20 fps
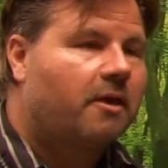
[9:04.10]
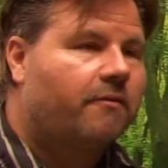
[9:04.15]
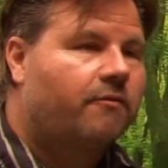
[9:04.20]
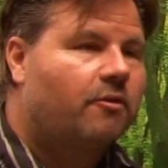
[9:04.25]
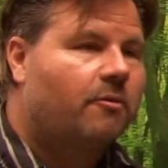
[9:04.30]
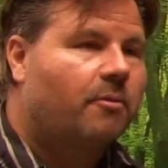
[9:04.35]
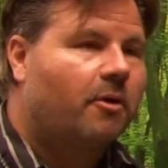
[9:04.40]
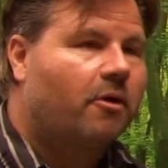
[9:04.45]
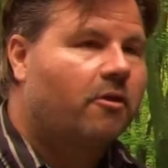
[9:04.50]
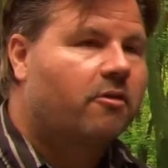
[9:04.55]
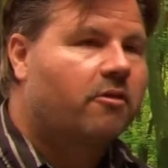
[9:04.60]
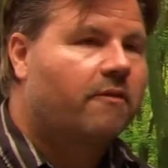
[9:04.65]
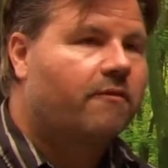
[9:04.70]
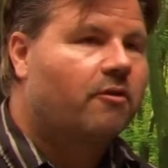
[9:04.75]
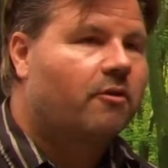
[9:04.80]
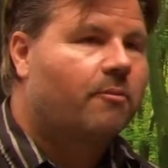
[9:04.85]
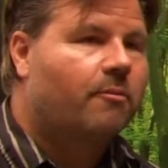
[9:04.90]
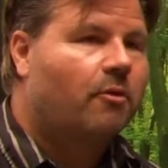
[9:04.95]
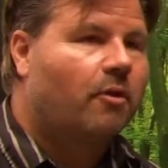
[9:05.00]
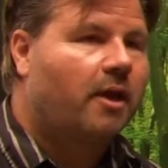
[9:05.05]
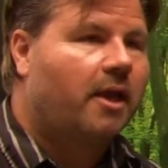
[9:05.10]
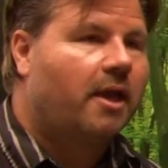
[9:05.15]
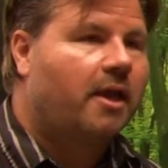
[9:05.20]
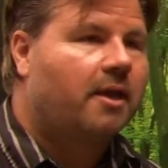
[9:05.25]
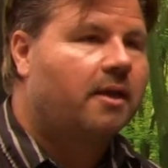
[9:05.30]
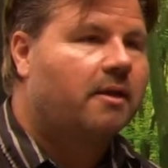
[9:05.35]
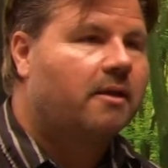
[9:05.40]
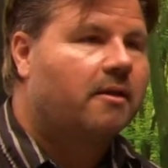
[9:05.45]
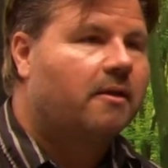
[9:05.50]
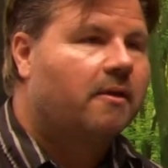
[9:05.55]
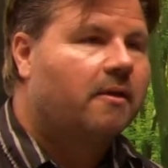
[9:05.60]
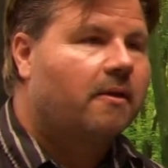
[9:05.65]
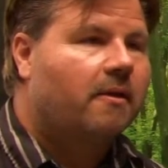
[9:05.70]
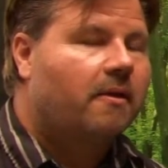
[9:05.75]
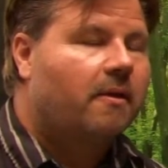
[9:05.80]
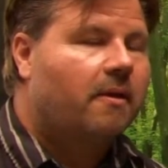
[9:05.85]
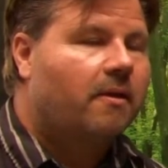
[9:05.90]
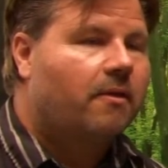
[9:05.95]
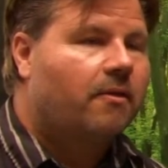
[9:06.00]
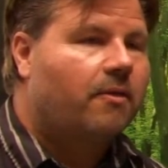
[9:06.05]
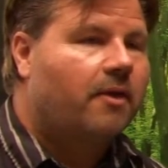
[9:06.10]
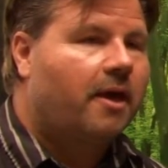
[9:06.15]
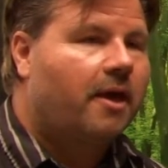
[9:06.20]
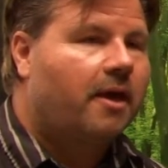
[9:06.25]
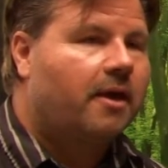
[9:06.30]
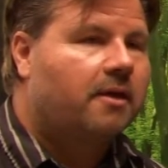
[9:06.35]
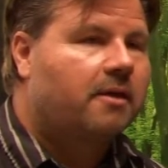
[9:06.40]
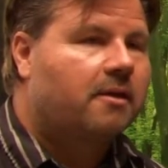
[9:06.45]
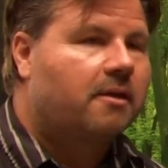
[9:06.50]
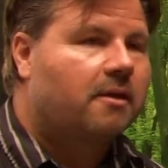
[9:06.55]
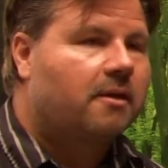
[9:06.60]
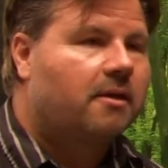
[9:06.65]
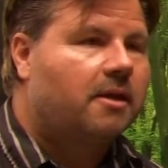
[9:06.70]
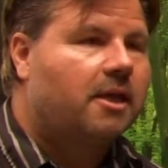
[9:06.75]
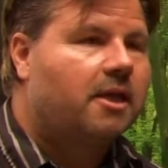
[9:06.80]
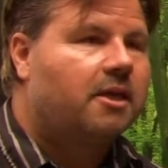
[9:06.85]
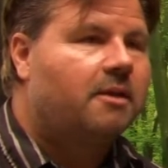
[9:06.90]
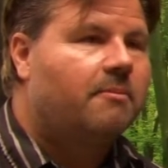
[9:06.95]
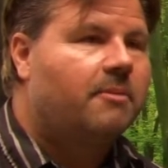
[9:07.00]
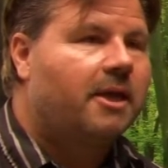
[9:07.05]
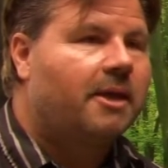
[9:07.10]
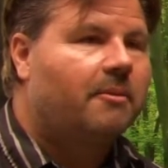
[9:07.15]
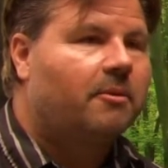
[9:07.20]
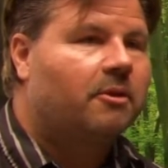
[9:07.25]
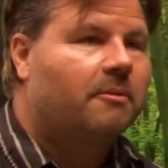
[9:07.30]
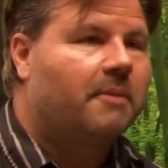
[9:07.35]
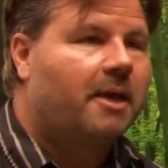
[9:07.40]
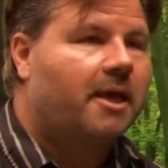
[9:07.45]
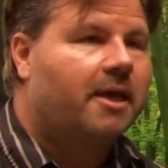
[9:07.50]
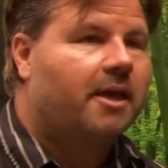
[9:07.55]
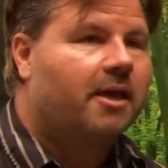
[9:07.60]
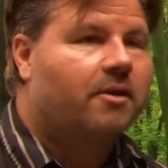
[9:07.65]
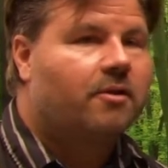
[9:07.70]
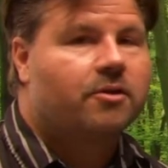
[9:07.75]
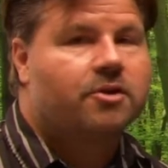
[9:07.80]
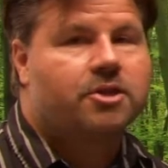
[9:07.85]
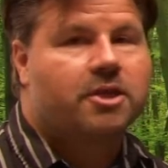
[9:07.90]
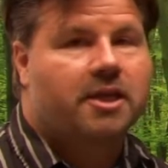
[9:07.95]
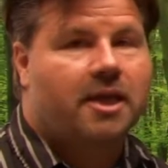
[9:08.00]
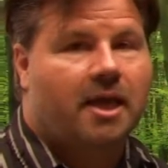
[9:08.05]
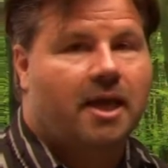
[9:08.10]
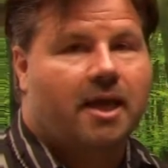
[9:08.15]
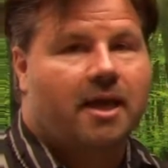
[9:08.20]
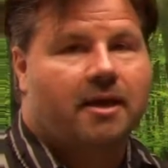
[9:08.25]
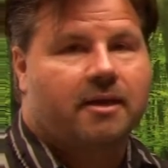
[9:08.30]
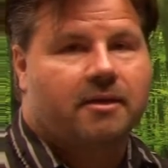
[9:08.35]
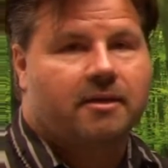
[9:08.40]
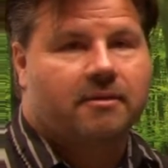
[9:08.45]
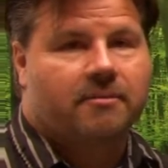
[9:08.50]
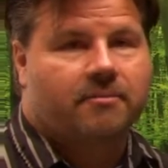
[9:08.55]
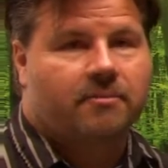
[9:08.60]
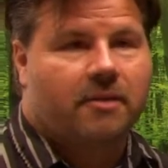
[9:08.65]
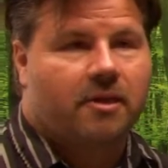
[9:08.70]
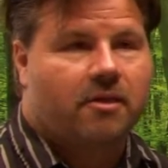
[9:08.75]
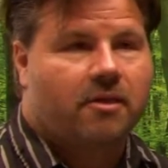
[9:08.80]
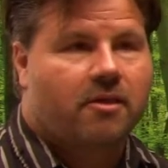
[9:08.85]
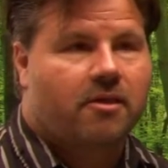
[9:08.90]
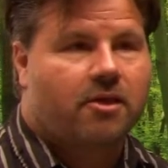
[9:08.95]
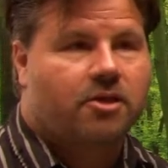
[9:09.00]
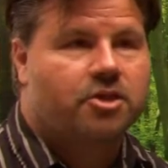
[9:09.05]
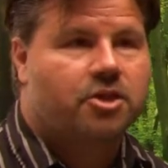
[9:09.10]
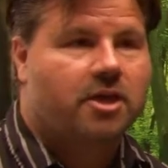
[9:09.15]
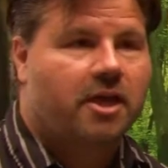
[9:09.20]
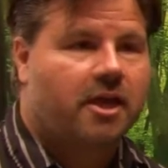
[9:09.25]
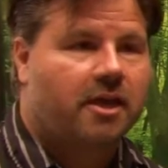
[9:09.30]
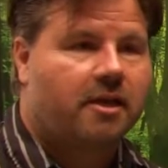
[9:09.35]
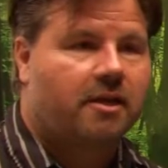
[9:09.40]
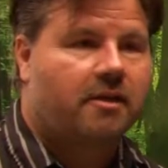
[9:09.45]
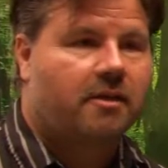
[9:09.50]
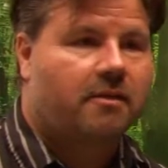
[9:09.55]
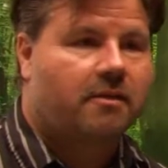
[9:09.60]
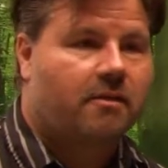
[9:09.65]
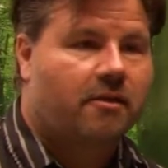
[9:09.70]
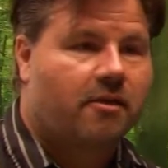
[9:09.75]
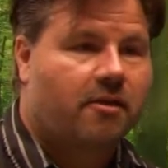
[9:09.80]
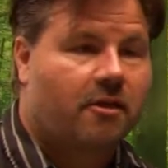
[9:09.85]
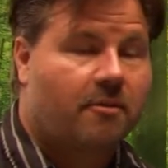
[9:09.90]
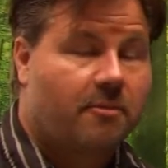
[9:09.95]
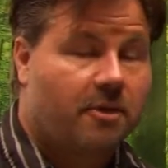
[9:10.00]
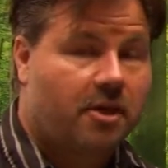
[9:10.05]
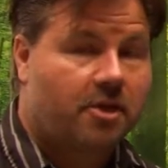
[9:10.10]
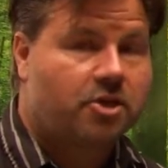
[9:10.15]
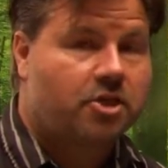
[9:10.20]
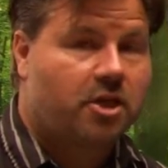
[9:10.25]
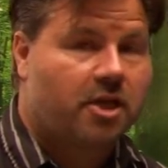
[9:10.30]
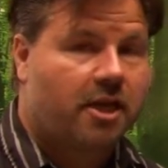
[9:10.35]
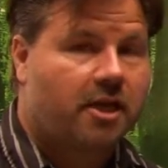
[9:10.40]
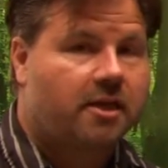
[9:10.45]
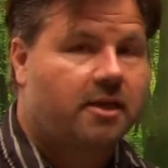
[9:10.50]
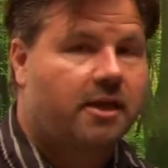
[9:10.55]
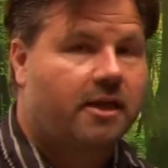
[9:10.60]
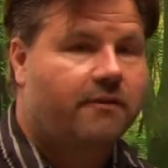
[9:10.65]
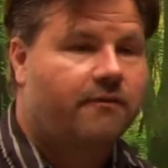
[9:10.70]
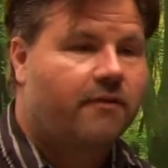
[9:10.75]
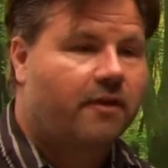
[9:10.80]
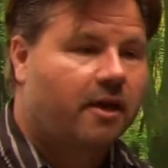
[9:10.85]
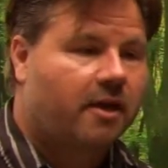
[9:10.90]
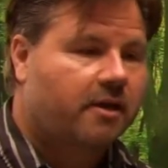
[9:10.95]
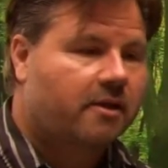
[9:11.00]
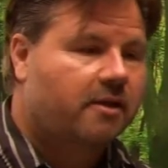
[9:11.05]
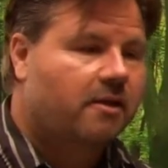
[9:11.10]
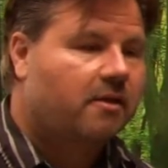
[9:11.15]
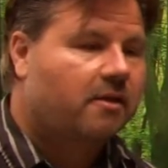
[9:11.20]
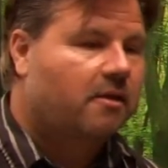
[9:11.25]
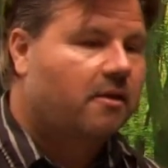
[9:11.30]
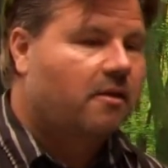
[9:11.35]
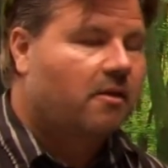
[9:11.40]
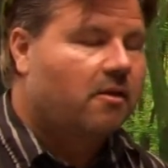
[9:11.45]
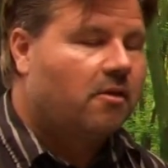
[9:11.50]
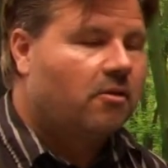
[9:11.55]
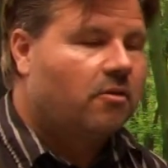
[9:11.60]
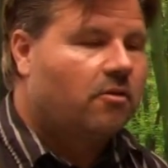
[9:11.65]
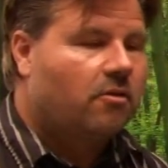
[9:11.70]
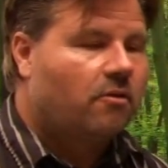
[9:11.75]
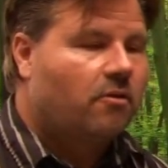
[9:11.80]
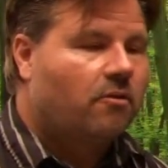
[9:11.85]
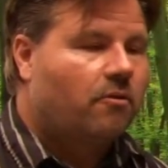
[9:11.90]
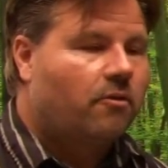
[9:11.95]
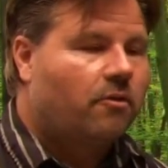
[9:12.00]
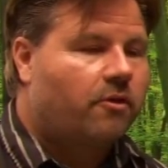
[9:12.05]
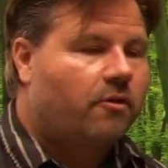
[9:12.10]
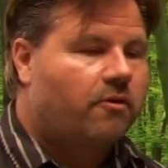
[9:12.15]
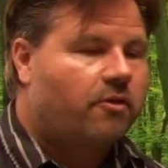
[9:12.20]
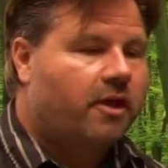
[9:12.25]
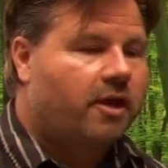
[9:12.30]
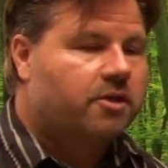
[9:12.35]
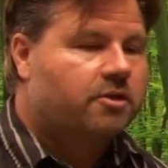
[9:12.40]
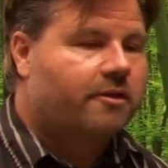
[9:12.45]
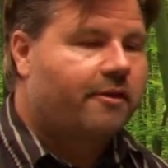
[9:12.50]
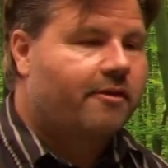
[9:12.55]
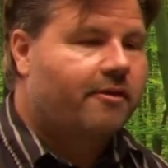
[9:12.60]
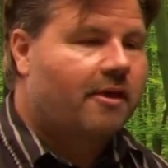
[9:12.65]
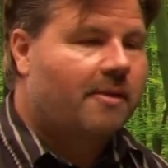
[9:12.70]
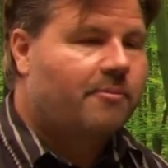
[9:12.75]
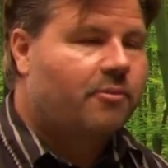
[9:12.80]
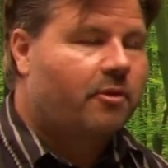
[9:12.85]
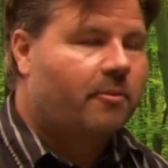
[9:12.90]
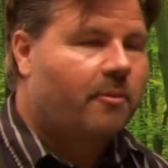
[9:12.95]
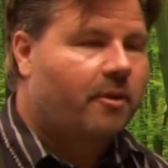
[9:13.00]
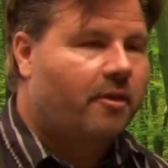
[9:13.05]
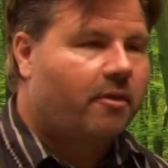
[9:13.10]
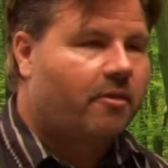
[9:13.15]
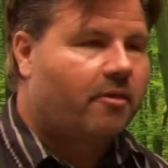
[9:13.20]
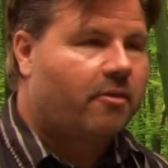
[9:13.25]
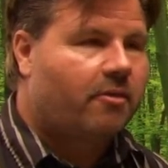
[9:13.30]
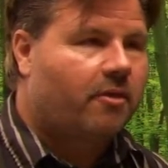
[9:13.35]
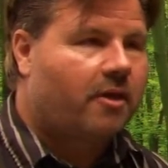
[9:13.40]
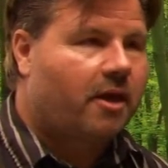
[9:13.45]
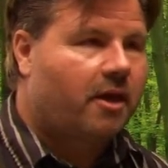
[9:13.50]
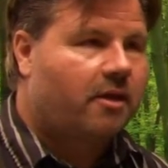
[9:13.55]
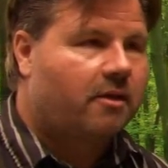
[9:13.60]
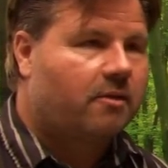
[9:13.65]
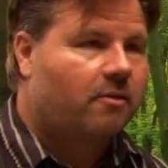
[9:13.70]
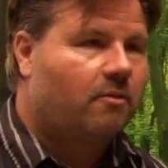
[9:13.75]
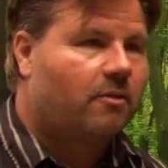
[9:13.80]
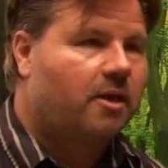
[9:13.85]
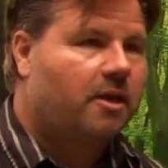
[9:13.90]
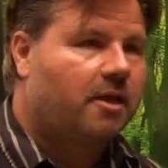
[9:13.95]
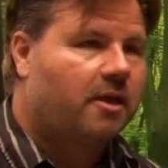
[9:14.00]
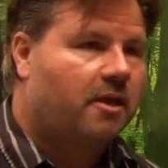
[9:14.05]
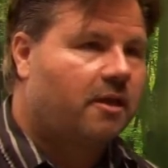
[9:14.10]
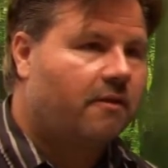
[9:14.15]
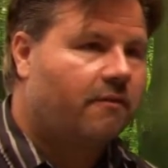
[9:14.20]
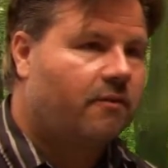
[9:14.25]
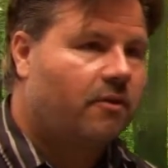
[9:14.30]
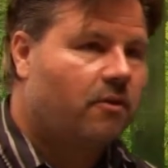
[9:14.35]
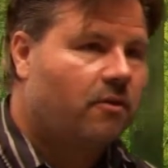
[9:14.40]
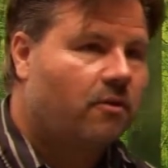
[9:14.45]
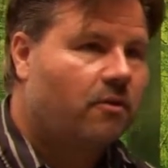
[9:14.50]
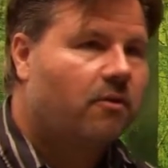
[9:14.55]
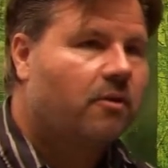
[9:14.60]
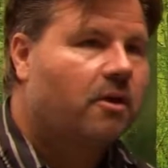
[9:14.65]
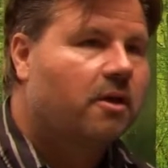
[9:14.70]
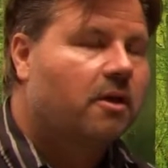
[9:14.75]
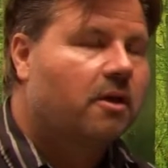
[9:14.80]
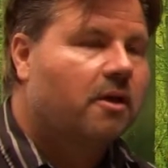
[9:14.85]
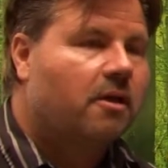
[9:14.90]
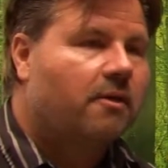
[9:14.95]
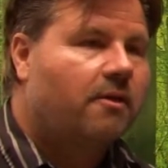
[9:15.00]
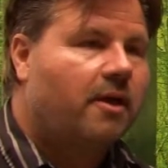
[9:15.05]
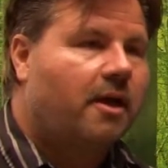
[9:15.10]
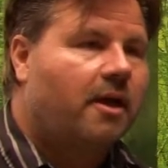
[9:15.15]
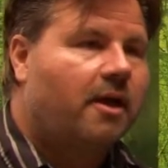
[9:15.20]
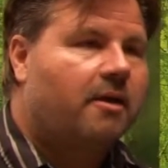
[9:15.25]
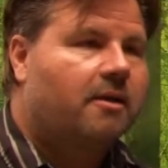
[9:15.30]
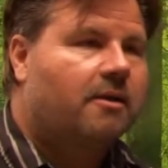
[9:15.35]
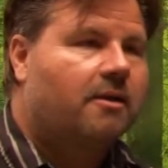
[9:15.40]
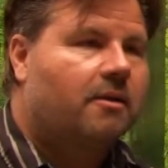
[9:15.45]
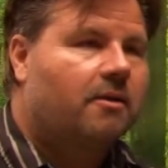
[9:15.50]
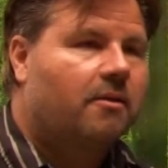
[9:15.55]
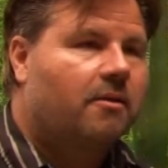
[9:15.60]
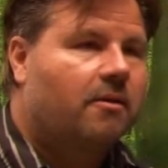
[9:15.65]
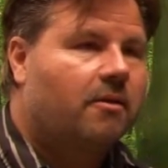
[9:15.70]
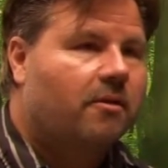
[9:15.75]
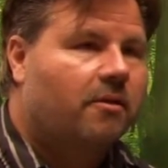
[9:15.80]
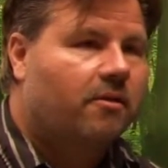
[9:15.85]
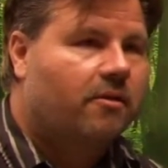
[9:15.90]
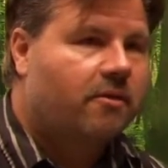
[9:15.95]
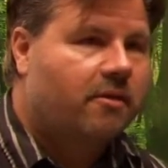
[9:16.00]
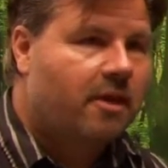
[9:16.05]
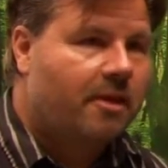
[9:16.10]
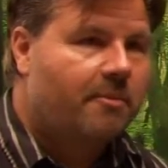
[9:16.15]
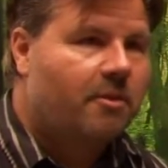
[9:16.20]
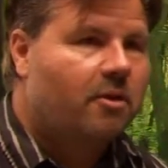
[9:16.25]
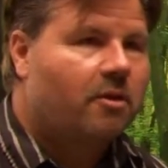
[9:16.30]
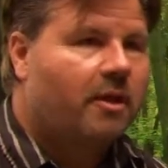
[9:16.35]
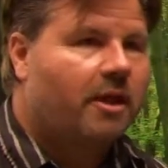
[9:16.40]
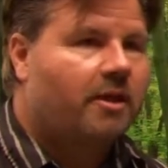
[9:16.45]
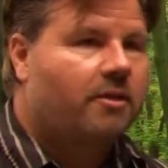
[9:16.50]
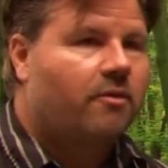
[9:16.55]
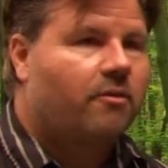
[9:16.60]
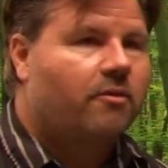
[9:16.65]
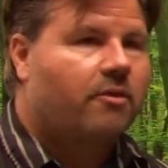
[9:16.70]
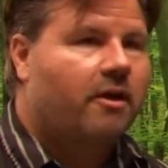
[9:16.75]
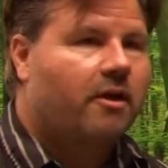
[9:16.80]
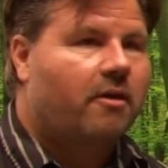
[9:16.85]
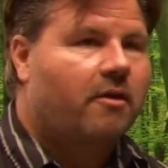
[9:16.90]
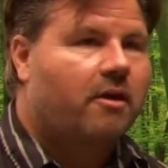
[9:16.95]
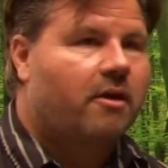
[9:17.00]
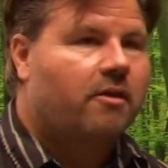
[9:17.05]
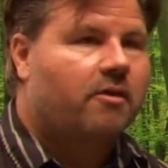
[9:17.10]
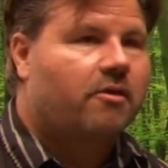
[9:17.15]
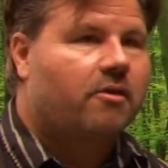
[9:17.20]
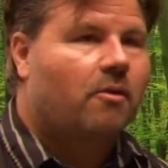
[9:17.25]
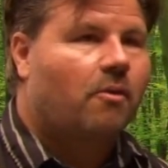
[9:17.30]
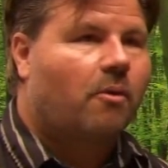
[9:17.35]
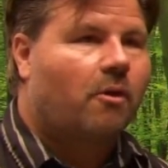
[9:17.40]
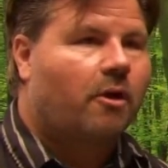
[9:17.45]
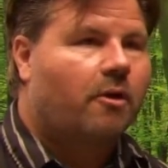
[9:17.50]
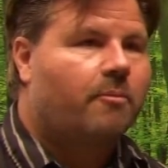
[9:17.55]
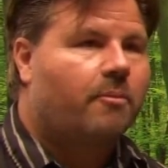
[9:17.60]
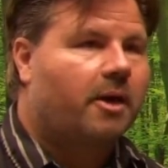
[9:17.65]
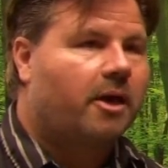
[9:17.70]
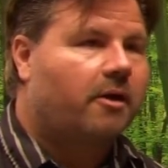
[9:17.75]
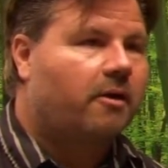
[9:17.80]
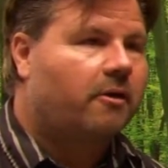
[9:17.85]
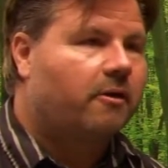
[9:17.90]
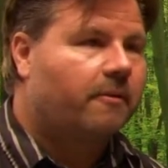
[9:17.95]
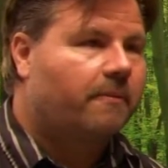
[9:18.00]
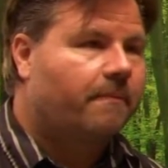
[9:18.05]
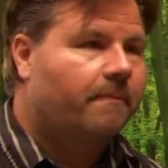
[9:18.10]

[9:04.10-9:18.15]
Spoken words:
the parts of your brain that need to be able to make energy can't, this could be a genetic defect. So there's actually supplements that we can give you that stimulate those areas to work better.